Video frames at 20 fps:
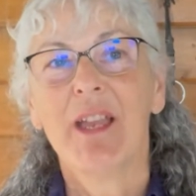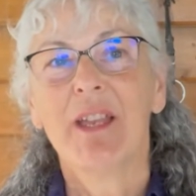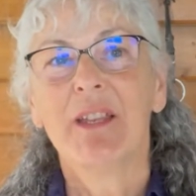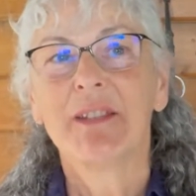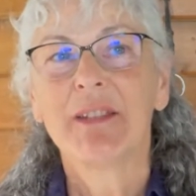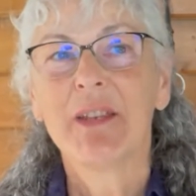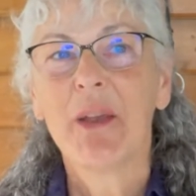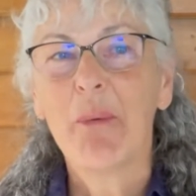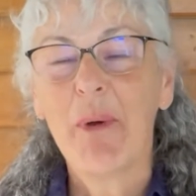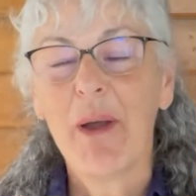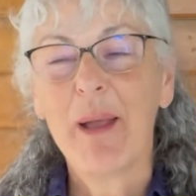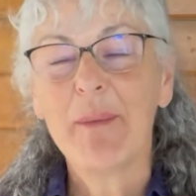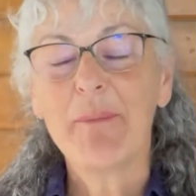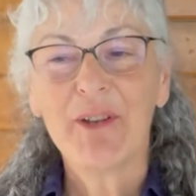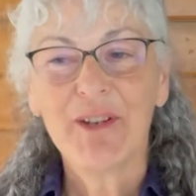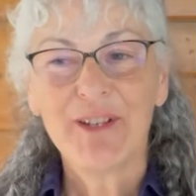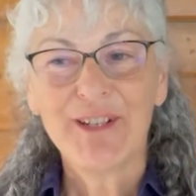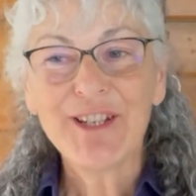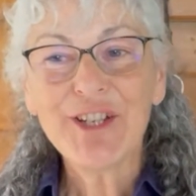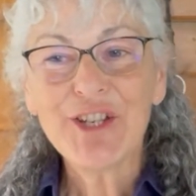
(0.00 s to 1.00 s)
So I'm
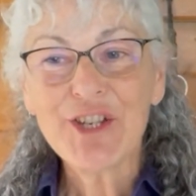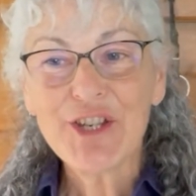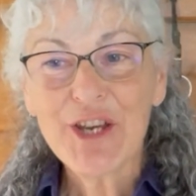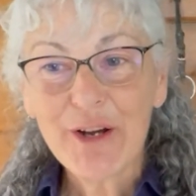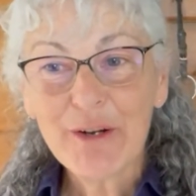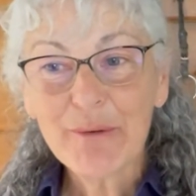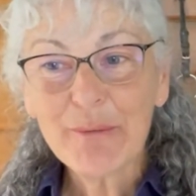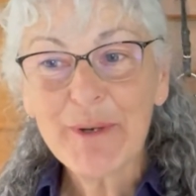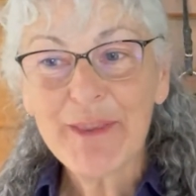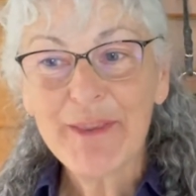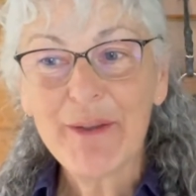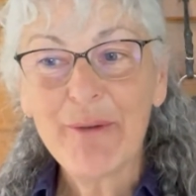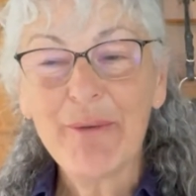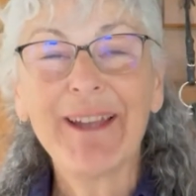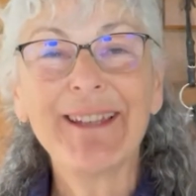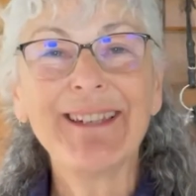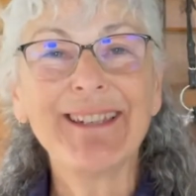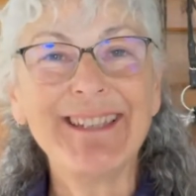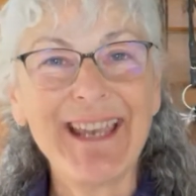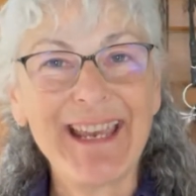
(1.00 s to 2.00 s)
going to share with you
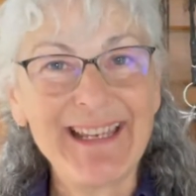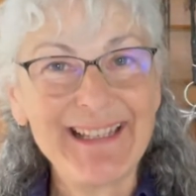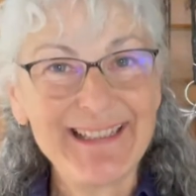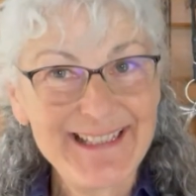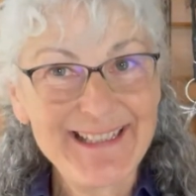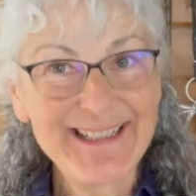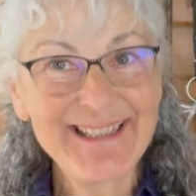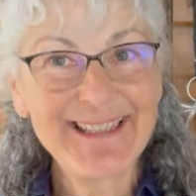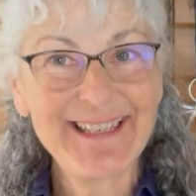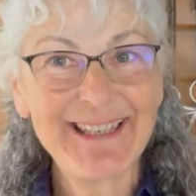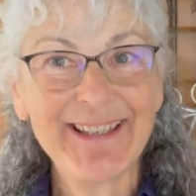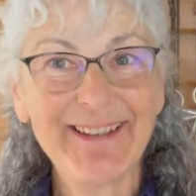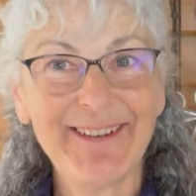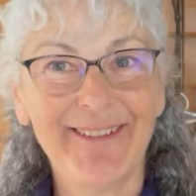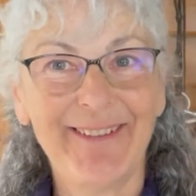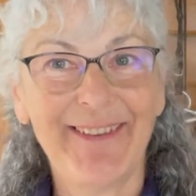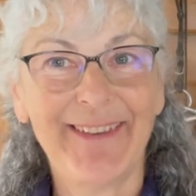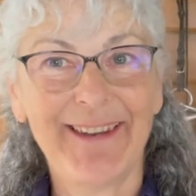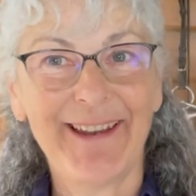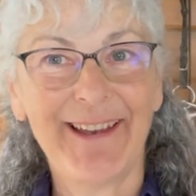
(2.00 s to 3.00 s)
a daily
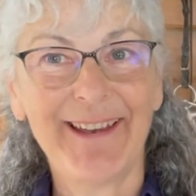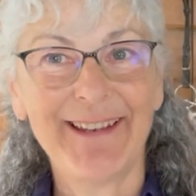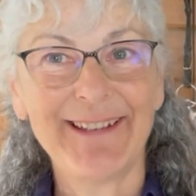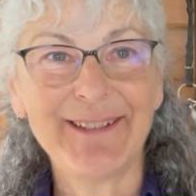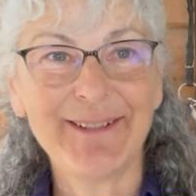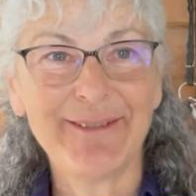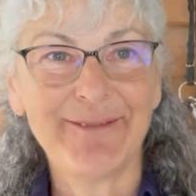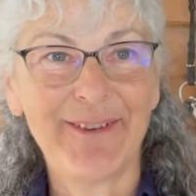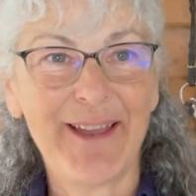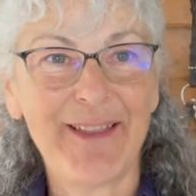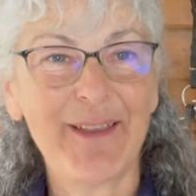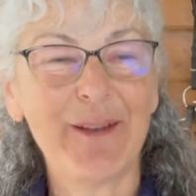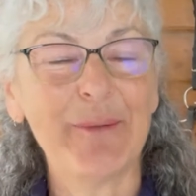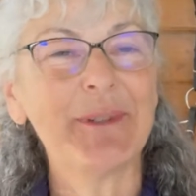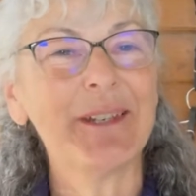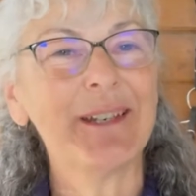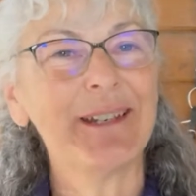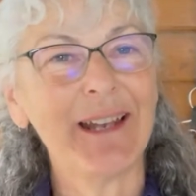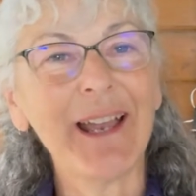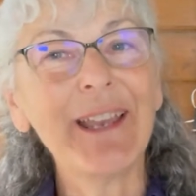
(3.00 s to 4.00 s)
skill that I
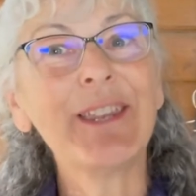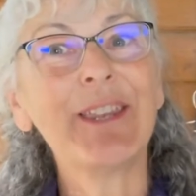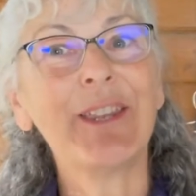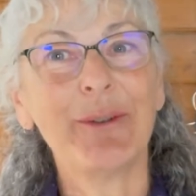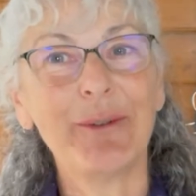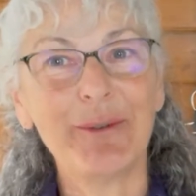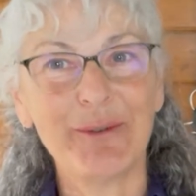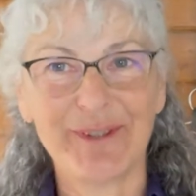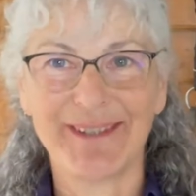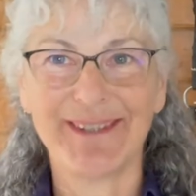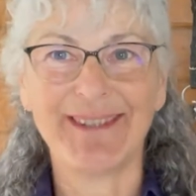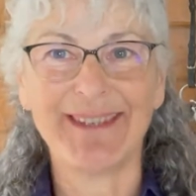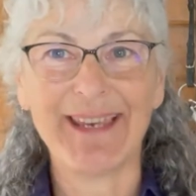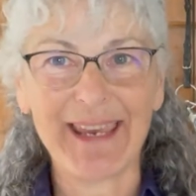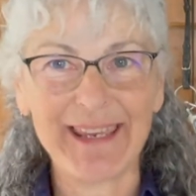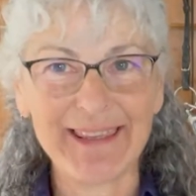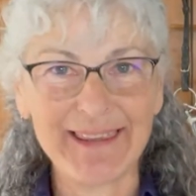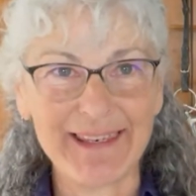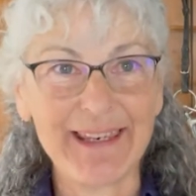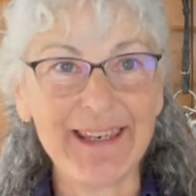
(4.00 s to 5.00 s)
developed and I use
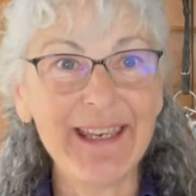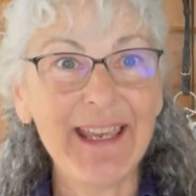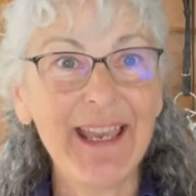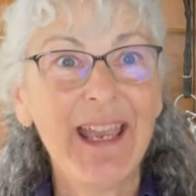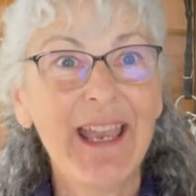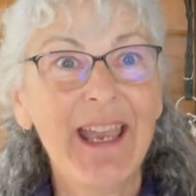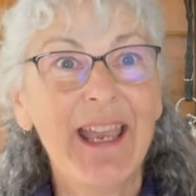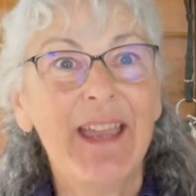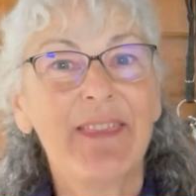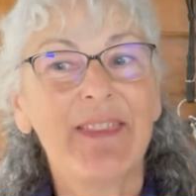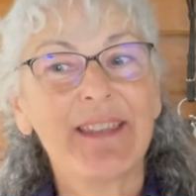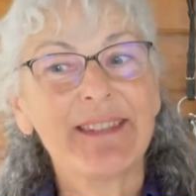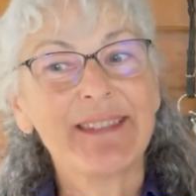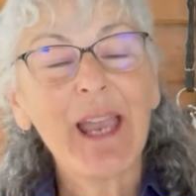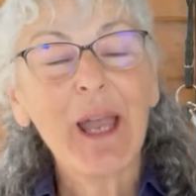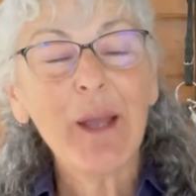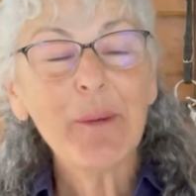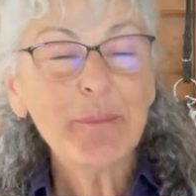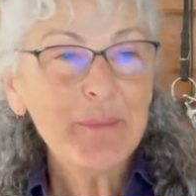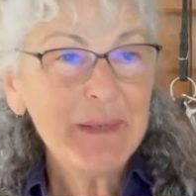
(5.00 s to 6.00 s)
daily that's
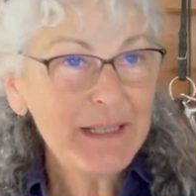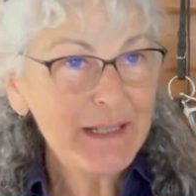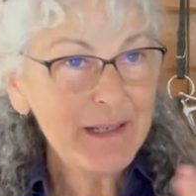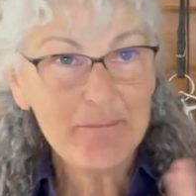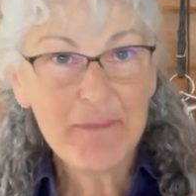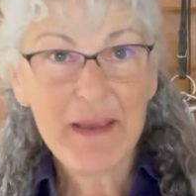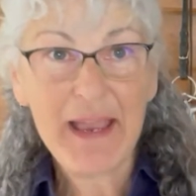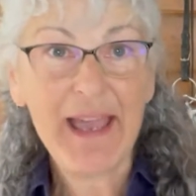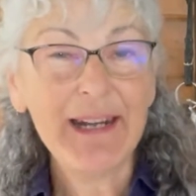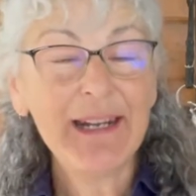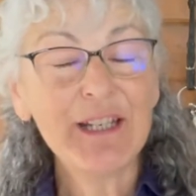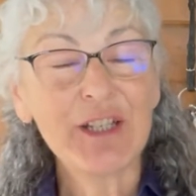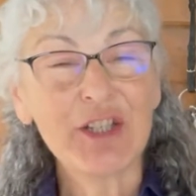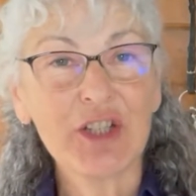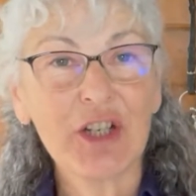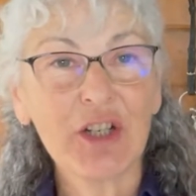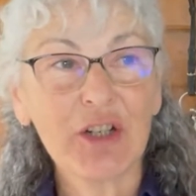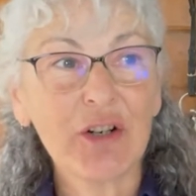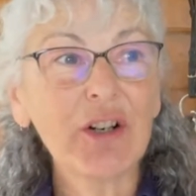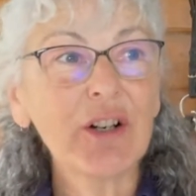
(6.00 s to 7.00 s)
helped me to manage
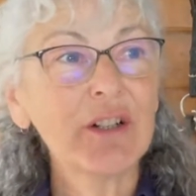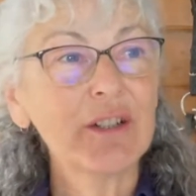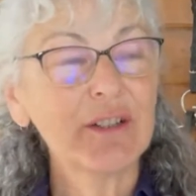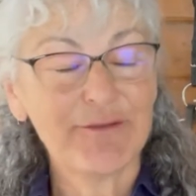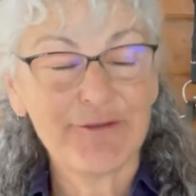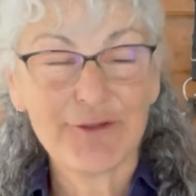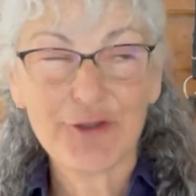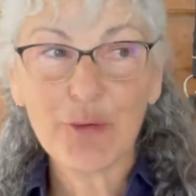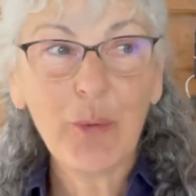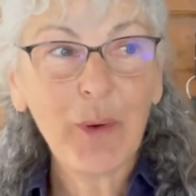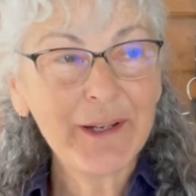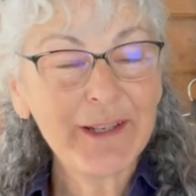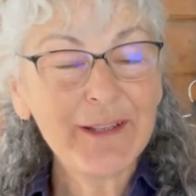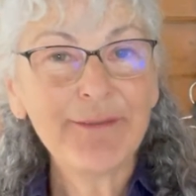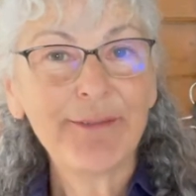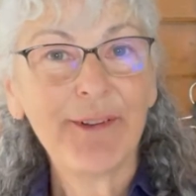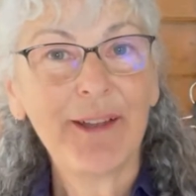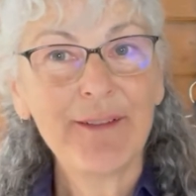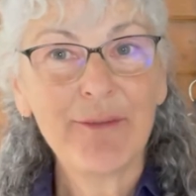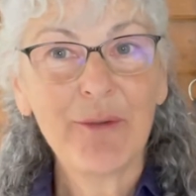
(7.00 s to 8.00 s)
a herd of
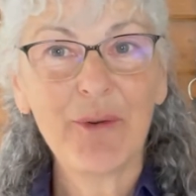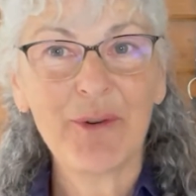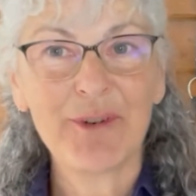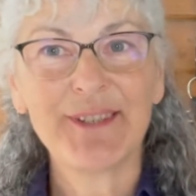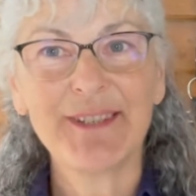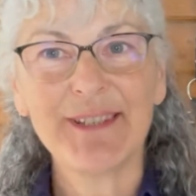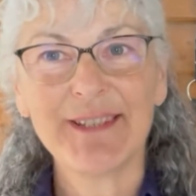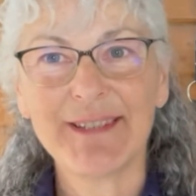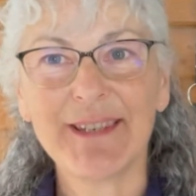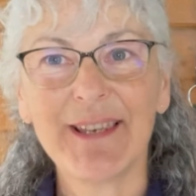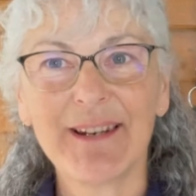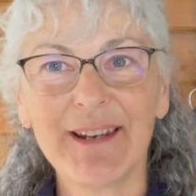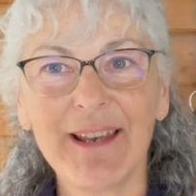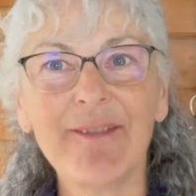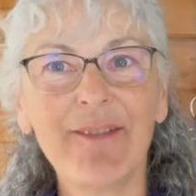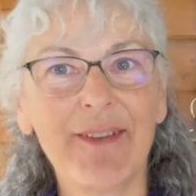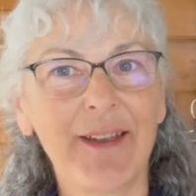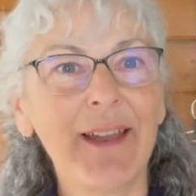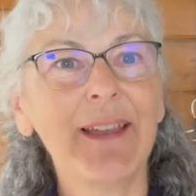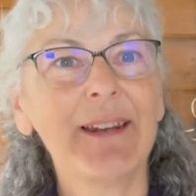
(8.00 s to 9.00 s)
25 horses that
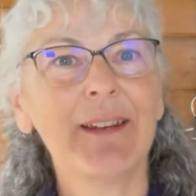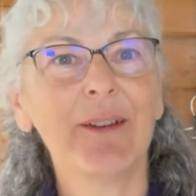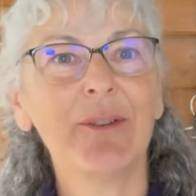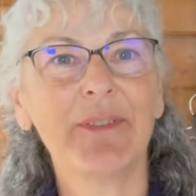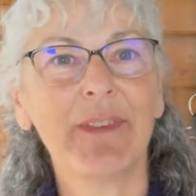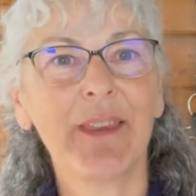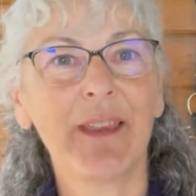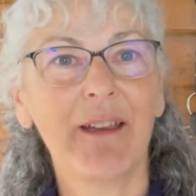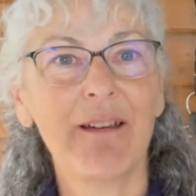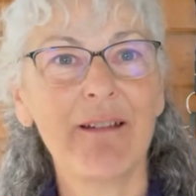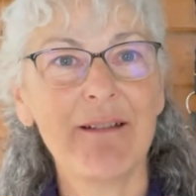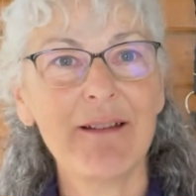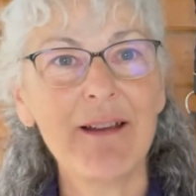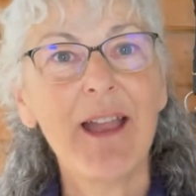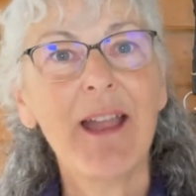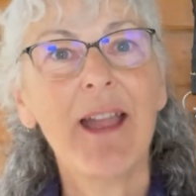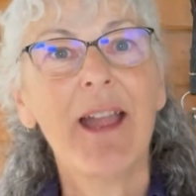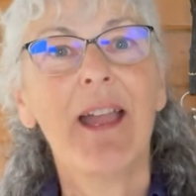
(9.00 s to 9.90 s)
I've had out there